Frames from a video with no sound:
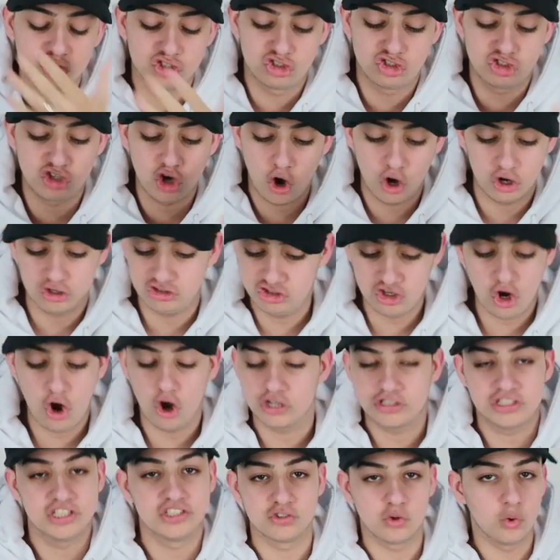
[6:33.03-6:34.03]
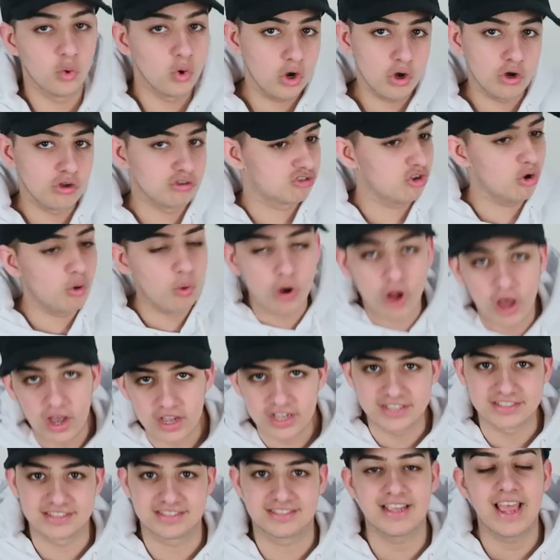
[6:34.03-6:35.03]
Shocked is all I can